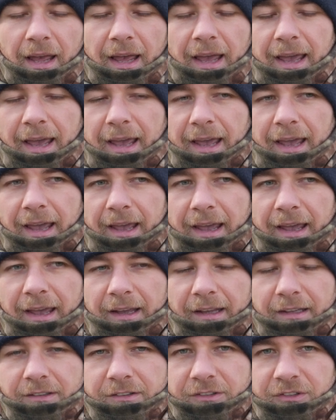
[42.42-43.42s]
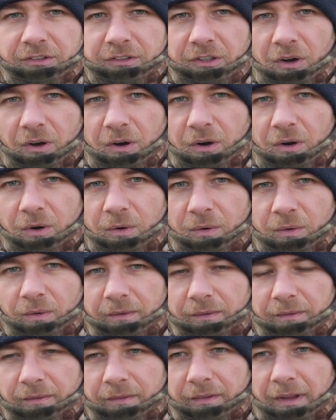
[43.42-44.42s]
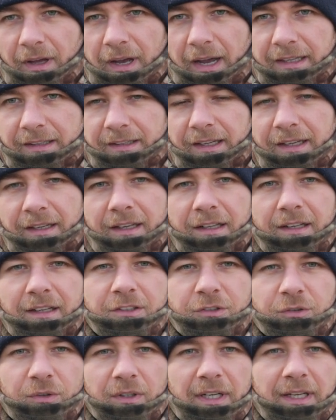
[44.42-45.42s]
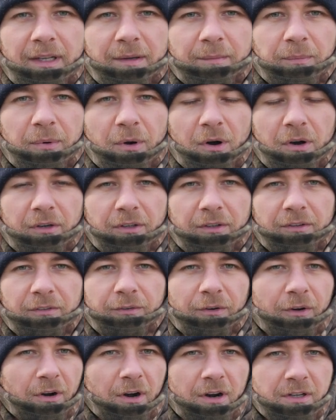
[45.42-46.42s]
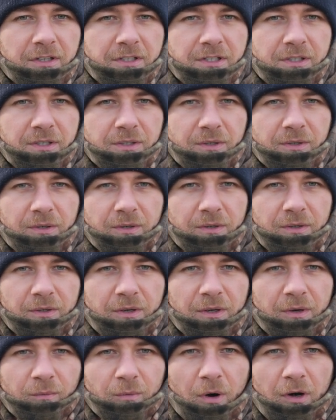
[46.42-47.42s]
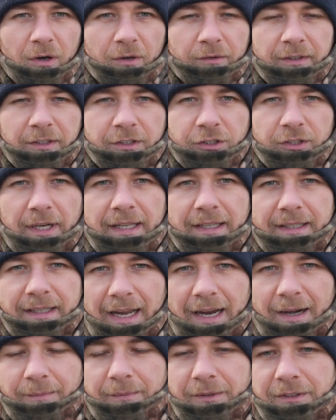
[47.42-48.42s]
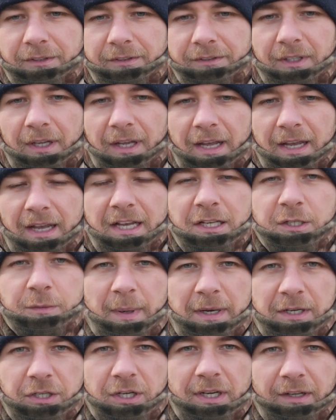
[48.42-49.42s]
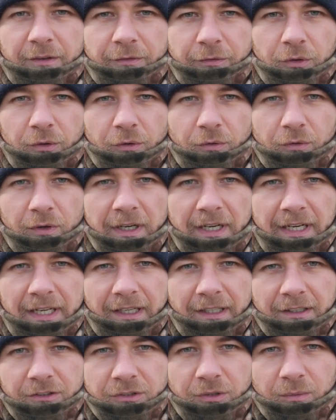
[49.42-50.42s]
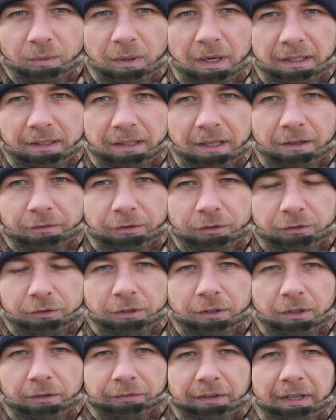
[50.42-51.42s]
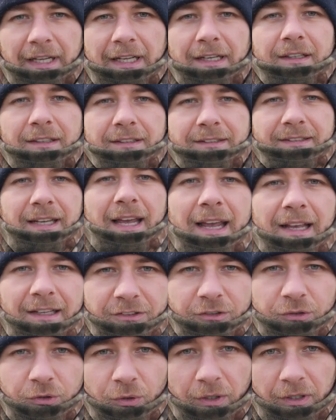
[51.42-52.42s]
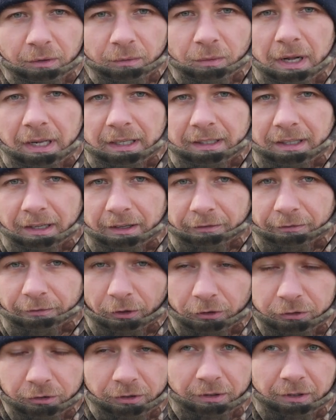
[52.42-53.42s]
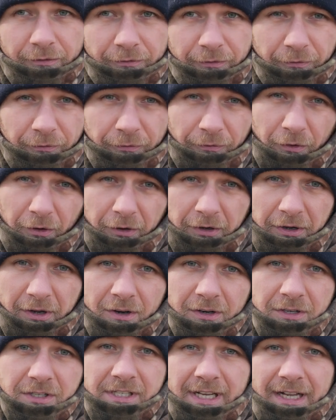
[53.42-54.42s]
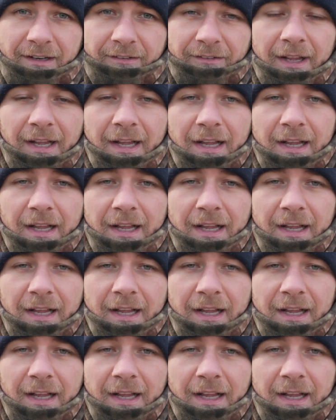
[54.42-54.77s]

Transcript: And so I think it is really important for us to work with trail cameras, especially if you're really into wildlife photography, in a sense, doing wildlife photography for yourself,